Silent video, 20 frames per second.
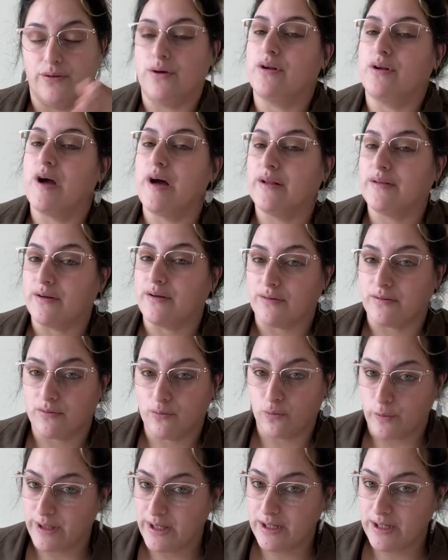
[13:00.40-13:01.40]
you know how there's
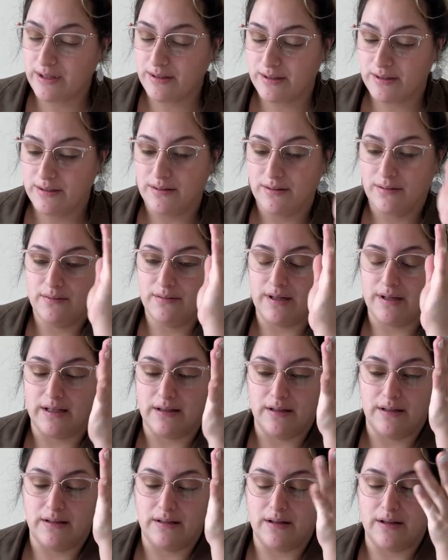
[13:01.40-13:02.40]
weak
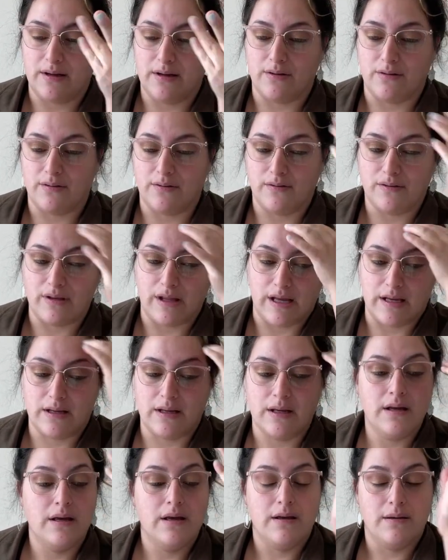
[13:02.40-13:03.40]
and then there's like